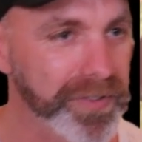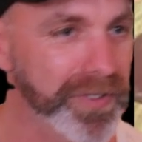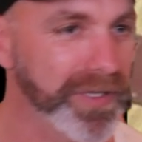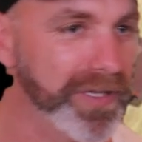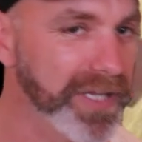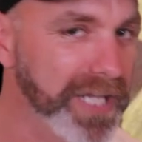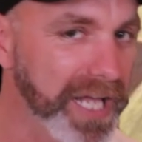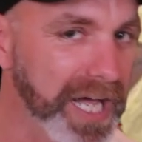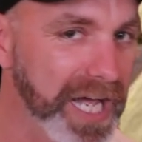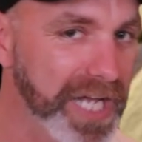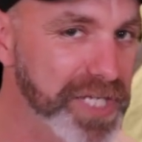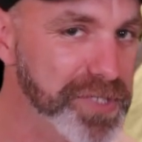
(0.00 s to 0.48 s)

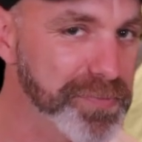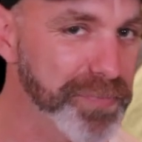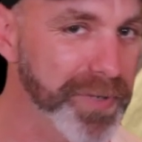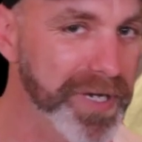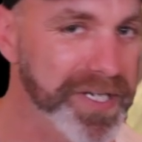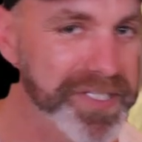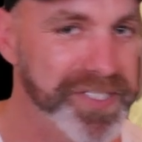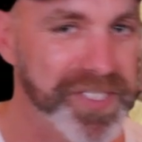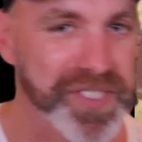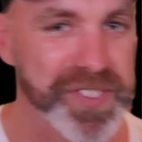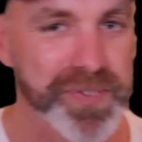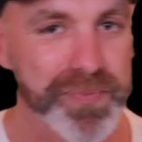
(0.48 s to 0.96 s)
Large
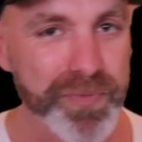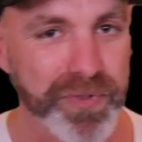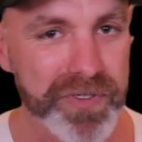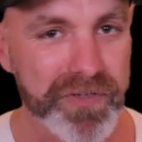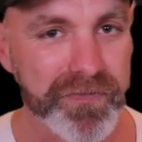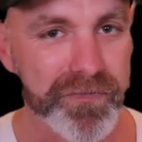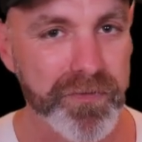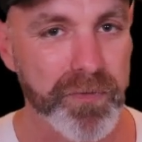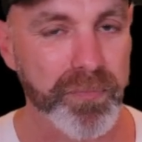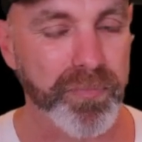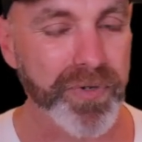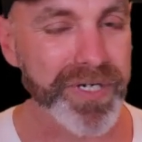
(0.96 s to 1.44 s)
pieces, smaller
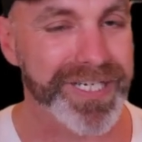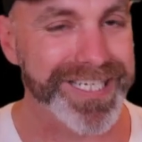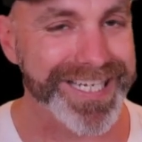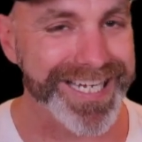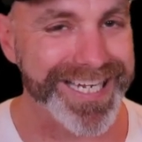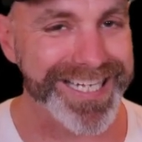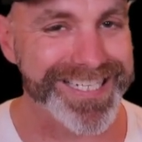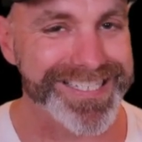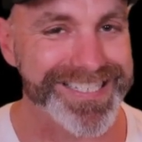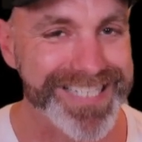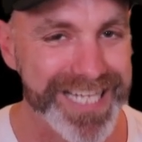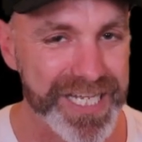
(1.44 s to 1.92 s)
footprint,
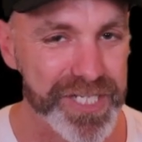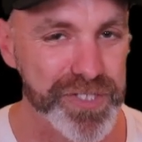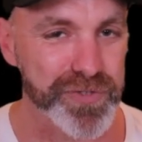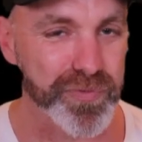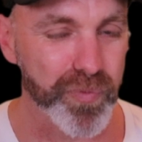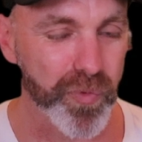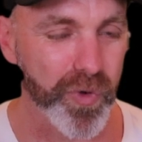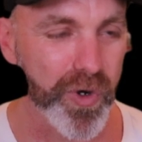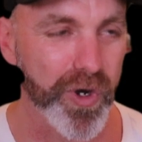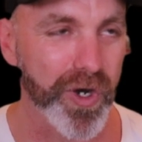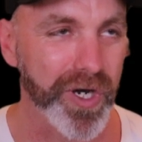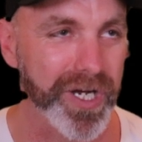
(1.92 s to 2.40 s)
it does
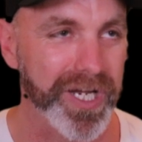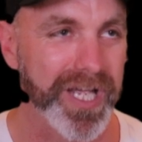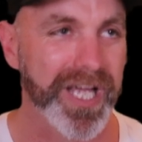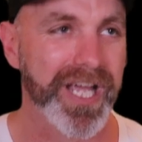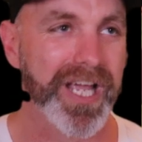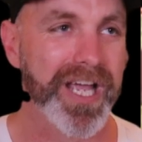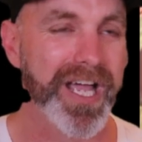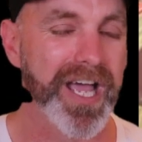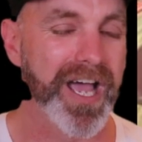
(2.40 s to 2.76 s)
work.